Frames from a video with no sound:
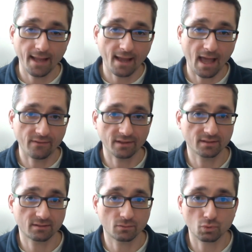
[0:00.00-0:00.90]

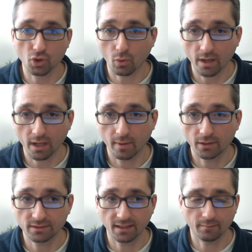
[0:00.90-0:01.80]
having to worry
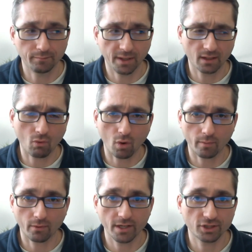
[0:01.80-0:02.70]
about big
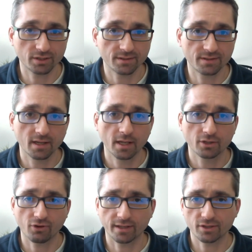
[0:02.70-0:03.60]
corporations
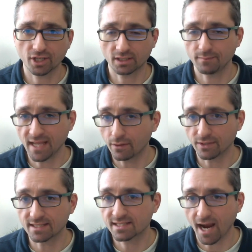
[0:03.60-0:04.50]
trying to shut them down
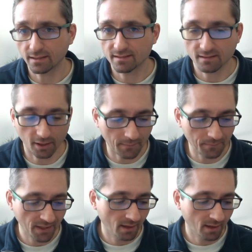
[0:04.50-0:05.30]
and silence them.